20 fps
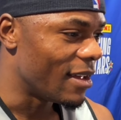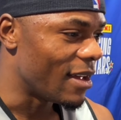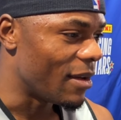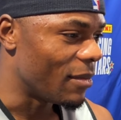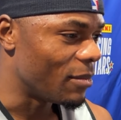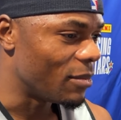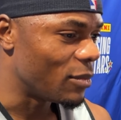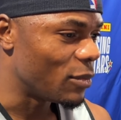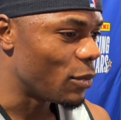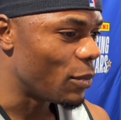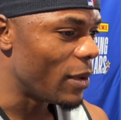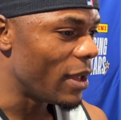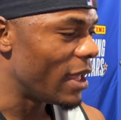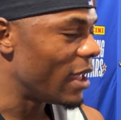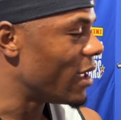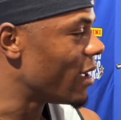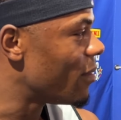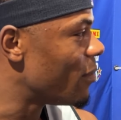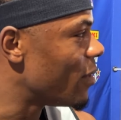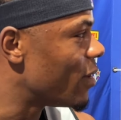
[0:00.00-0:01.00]
To be
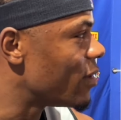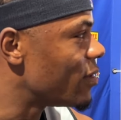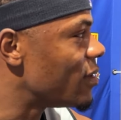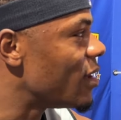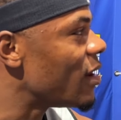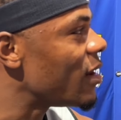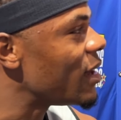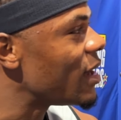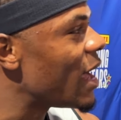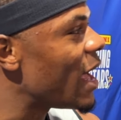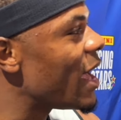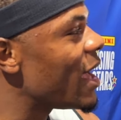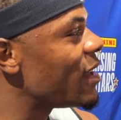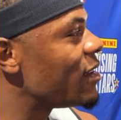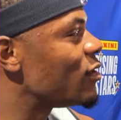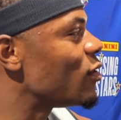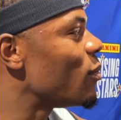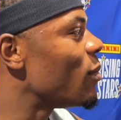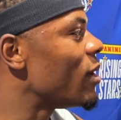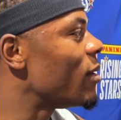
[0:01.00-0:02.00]
here, because I
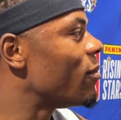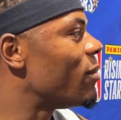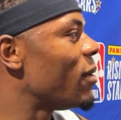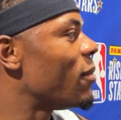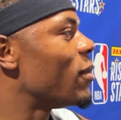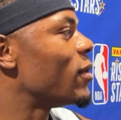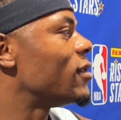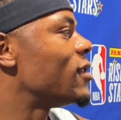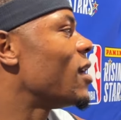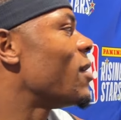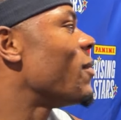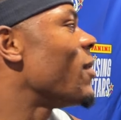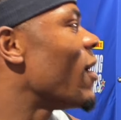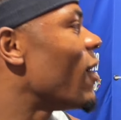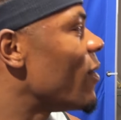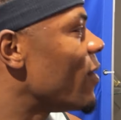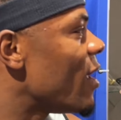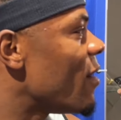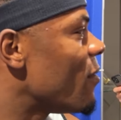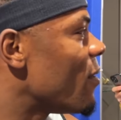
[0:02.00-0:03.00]
had so many people tell me
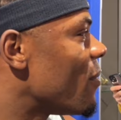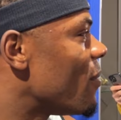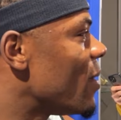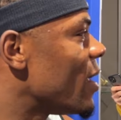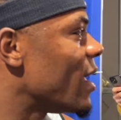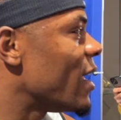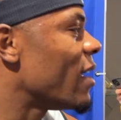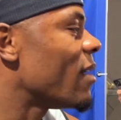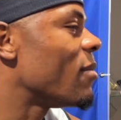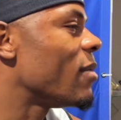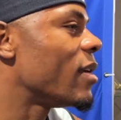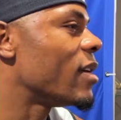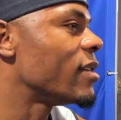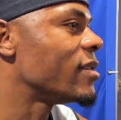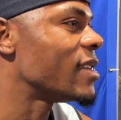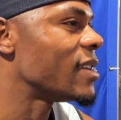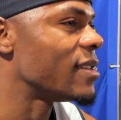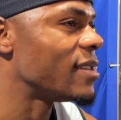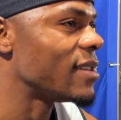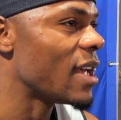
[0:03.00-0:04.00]
I'll never be here
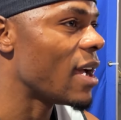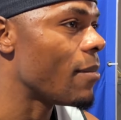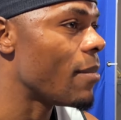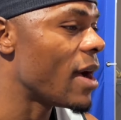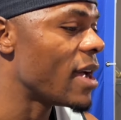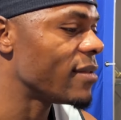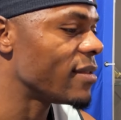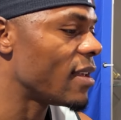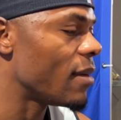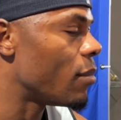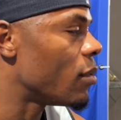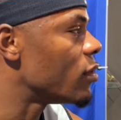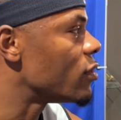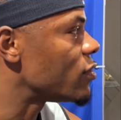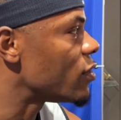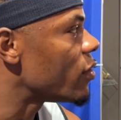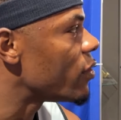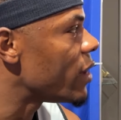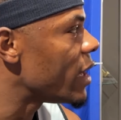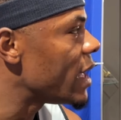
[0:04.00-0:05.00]
because I started basketball
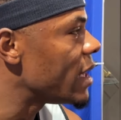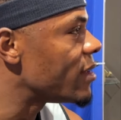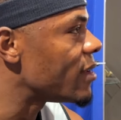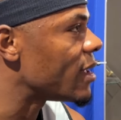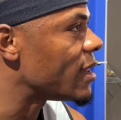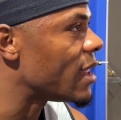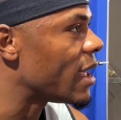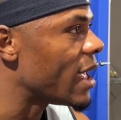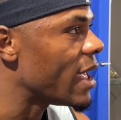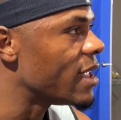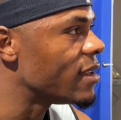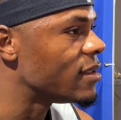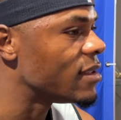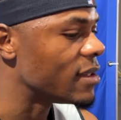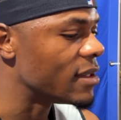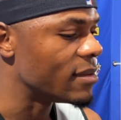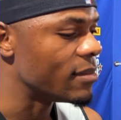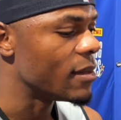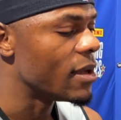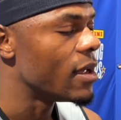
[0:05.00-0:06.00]
so late at the age
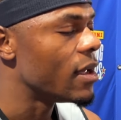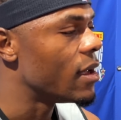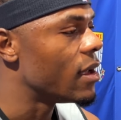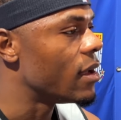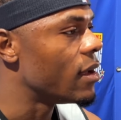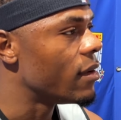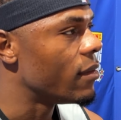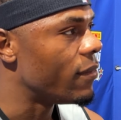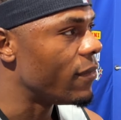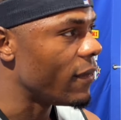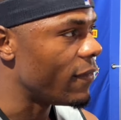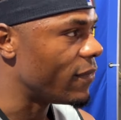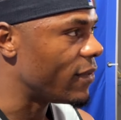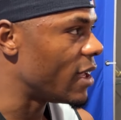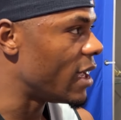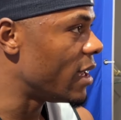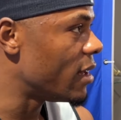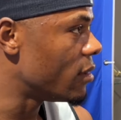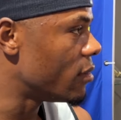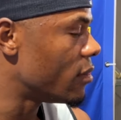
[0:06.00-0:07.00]
of
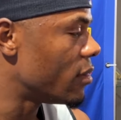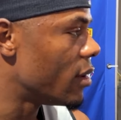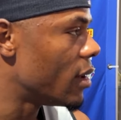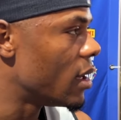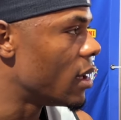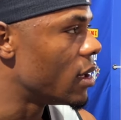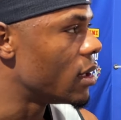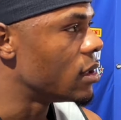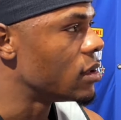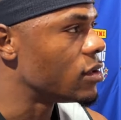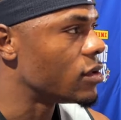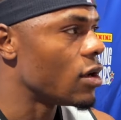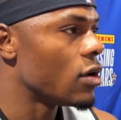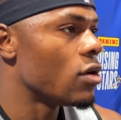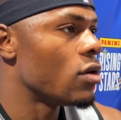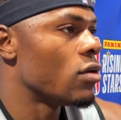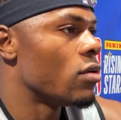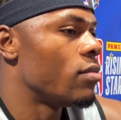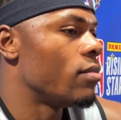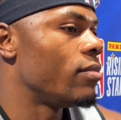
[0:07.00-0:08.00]
15.
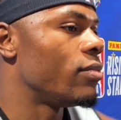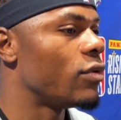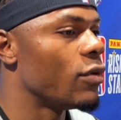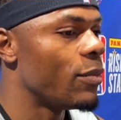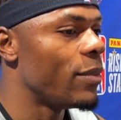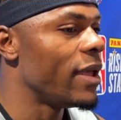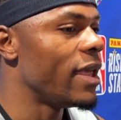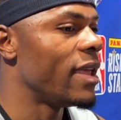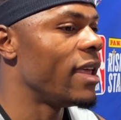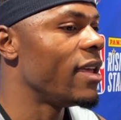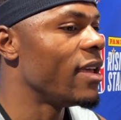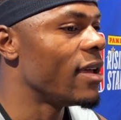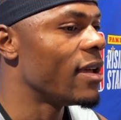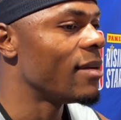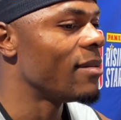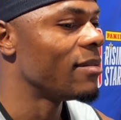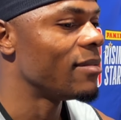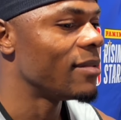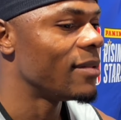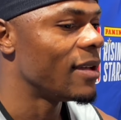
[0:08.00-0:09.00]
So to be
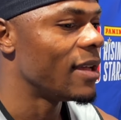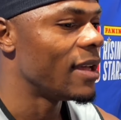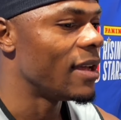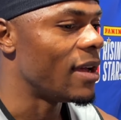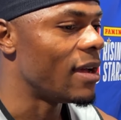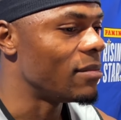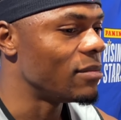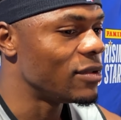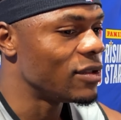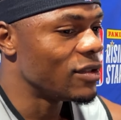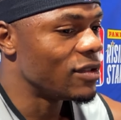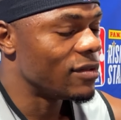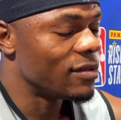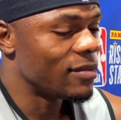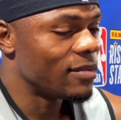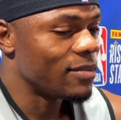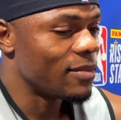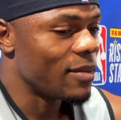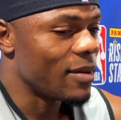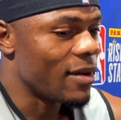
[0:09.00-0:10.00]
here, I'm
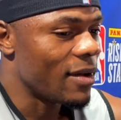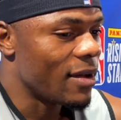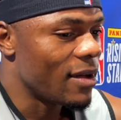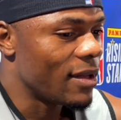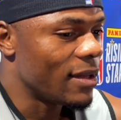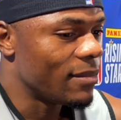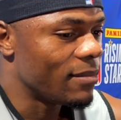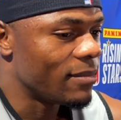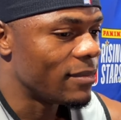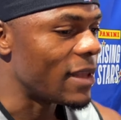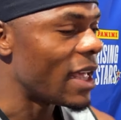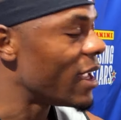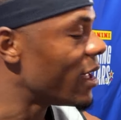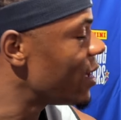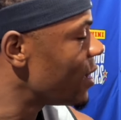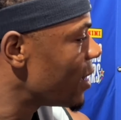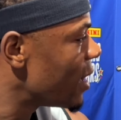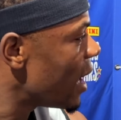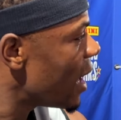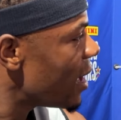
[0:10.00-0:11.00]
just
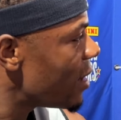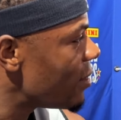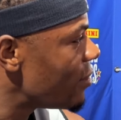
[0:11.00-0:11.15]
thanking God.